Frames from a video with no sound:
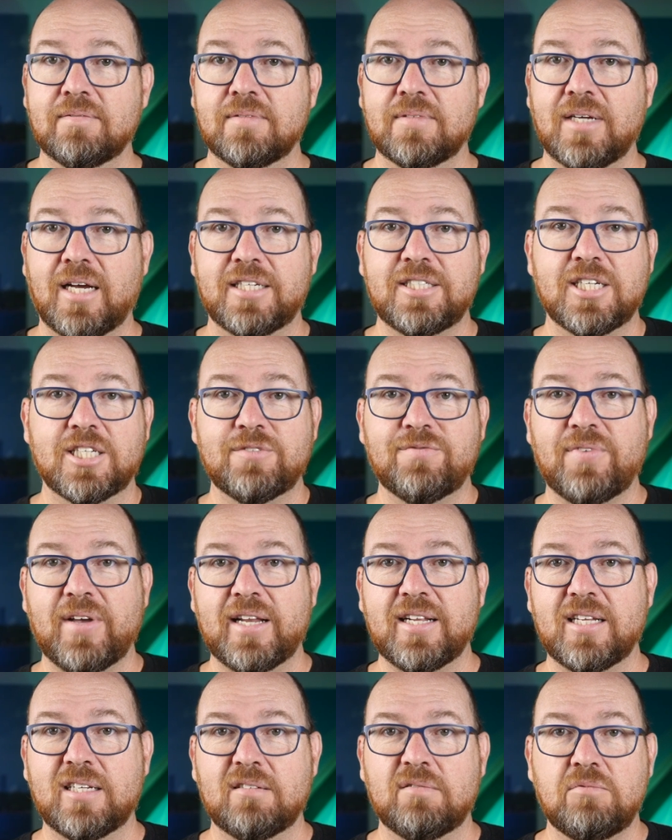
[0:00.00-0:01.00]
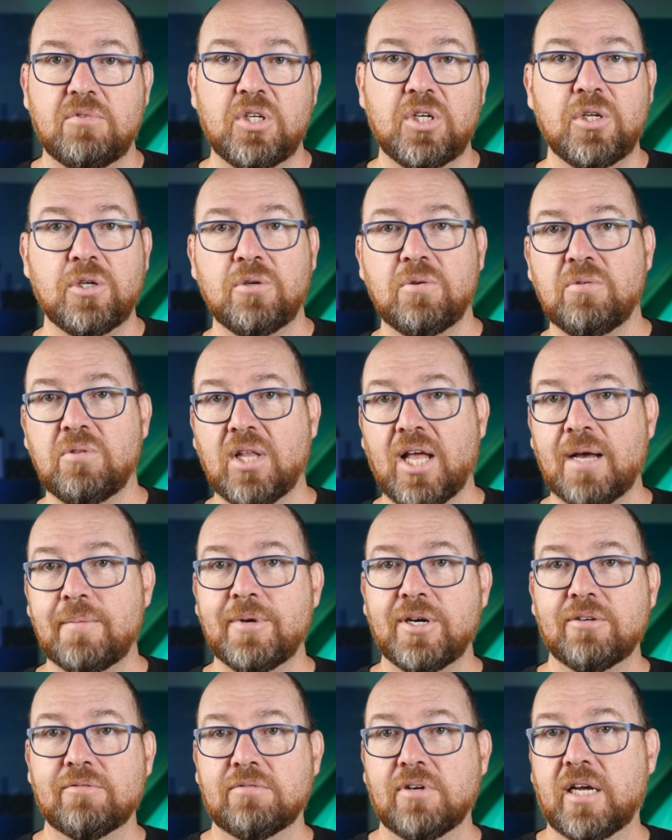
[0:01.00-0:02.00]
I just fed it new
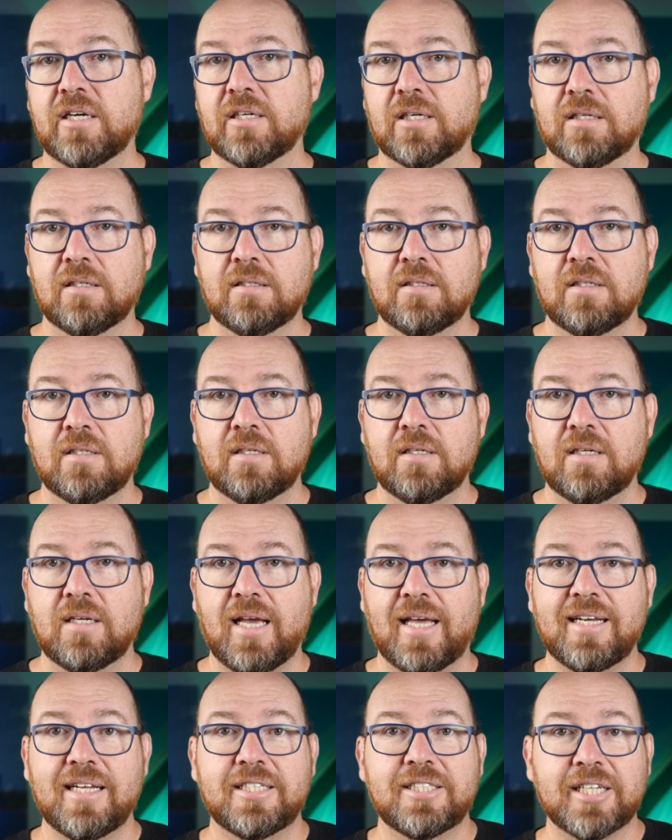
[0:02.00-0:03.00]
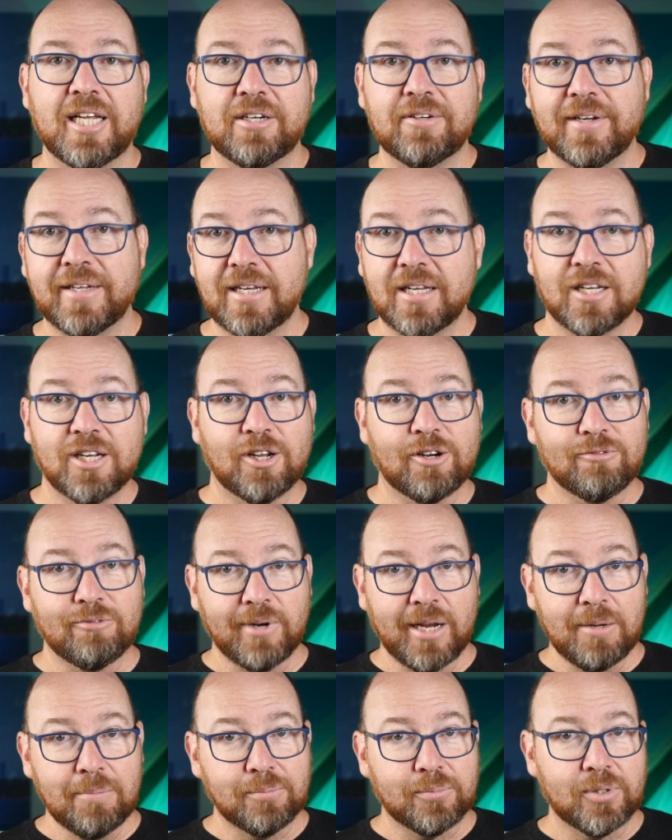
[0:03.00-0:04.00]
llama runner and it generated a
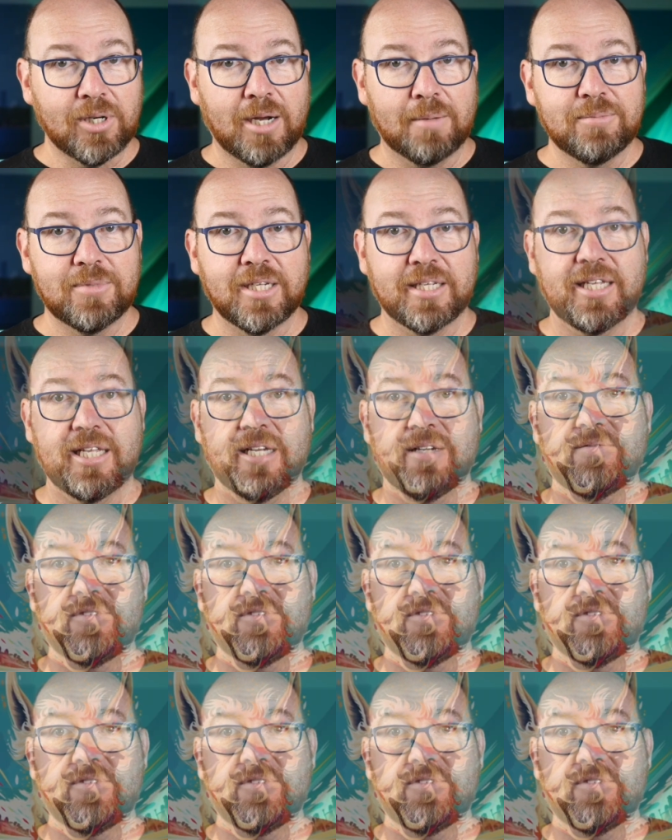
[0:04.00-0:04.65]
great prompt to give